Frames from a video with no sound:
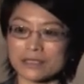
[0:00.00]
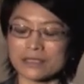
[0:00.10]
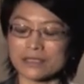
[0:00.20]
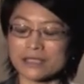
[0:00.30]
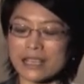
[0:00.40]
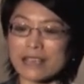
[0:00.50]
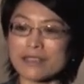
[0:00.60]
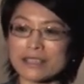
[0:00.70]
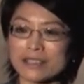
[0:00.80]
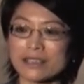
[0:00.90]

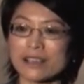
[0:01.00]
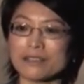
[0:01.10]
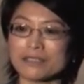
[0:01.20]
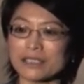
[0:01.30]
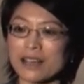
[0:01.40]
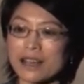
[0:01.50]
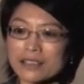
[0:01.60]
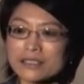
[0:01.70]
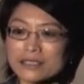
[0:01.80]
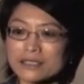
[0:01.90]
saving of the
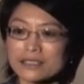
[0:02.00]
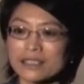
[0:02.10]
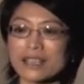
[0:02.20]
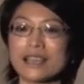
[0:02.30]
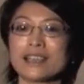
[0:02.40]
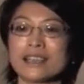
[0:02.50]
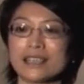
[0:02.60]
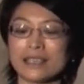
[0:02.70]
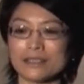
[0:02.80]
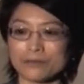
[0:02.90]
cost.
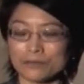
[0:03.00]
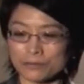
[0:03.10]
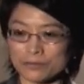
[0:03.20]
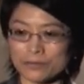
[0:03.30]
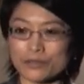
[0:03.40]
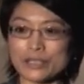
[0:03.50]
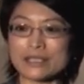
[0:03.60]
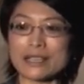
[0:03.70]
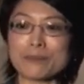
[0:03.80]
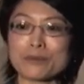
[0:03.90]
And for
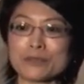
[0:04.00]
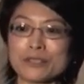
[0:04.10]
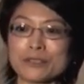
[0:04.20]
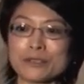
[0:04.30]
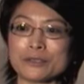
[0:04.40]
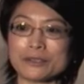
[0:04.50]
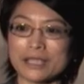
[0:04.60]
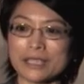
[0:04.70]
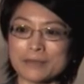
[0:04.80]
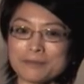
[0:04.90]
example,
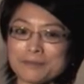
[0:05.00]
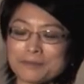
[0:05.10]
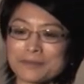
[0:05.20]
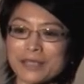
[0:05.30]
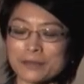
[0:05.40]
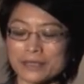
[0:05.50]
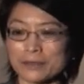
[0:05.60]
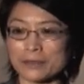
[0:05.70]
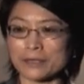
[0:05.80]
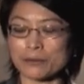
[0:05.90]
one
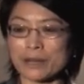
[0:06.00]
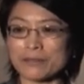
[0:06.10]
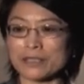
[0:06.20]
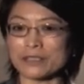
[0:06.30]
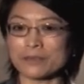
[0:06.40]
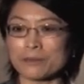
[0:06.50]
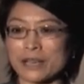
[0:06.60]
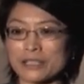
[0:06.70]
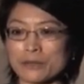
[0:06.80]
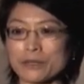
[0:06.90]
of the
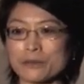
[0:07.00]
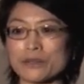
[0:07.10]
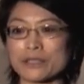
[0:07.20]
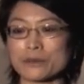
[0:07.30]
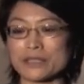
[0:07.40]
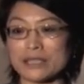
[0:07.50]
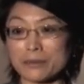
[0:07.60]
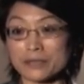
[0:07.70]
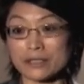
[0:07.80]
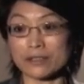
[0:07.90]
project we worked with
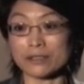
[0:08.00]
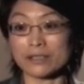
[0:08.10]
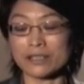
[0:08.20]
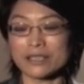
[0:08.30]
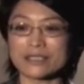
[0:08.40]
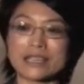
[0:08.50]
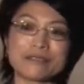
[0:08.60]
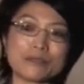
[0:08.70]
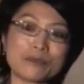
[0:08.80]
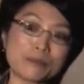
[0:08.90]
NIPSCO
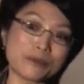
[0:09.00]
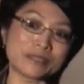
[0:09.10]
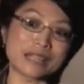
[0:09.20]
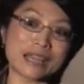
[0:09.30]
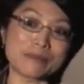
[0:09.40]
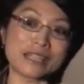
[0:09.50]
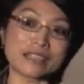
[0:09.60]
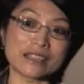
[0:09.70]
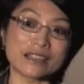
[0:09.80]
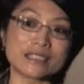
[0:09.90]
saved $1.9
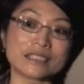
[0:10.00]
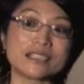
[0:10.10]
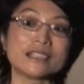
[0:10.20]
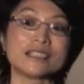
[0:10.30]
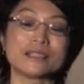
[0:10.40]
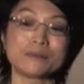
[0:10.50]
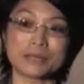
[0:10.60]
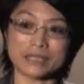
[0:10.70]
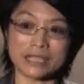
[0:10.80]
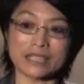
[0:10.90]
million
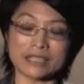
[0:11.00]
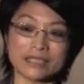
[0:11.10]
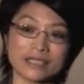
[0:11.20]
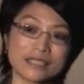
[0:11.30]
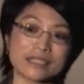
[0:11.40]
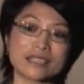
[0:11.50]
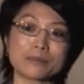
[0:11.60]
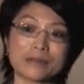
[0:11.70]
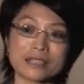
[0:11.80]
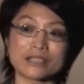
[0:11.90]
per year. Another
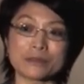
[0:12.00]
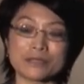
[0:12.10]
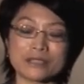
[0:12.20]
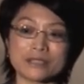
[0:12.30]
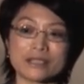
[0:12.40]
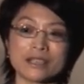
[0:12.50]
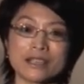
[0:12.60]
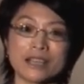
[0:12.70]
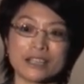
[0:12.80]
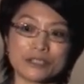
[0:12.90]
project with
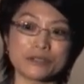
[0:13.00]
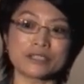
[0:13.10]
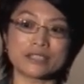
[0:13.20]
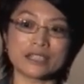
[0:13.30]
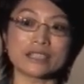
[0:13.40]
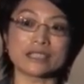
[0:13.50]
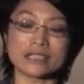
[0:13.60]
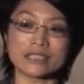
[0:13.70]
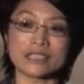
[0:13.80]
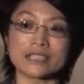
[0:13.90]

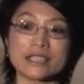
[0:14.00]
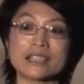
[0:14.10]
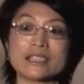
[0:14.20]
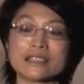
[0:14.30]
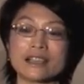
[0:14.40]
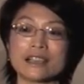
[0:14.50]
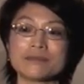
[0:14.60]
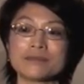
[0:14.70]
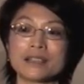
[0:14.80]
USD in Canada,